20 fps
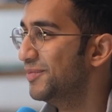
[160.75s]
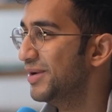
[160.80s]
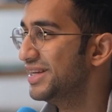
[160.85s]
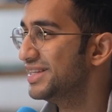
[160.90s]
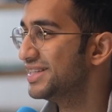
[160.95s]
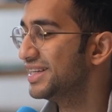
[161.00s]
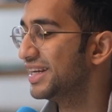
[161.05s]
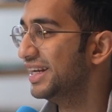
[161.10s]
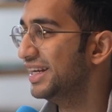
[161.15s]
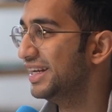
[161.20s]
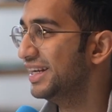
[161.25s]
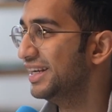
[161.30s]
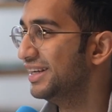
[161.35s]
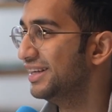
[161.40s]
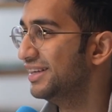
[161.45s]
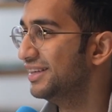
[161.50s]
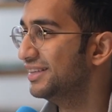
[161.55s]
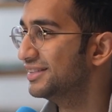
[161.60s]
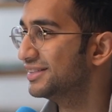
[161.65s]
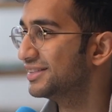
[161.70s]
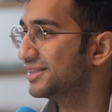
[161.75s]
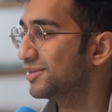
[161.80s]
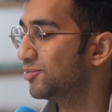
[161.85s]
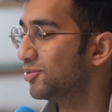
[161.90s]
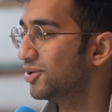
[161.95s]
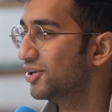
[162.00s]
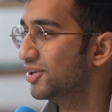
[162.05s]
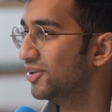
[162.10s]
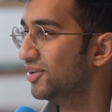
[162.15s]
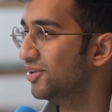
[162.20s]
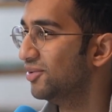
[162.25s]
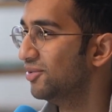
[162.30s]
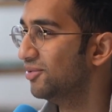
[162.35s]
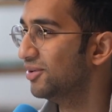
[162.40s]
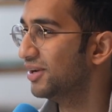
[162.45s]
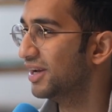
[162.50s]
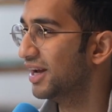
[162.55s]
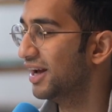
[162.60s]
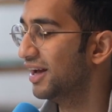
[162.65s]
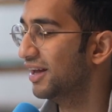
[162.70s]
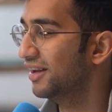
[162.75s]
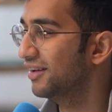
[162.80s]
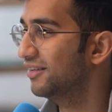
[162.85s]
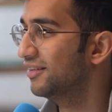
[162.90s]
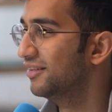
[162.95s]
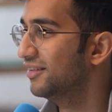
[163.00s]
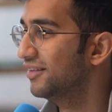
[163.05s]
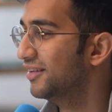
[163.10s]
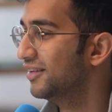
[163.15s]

mean? Basically someone who can,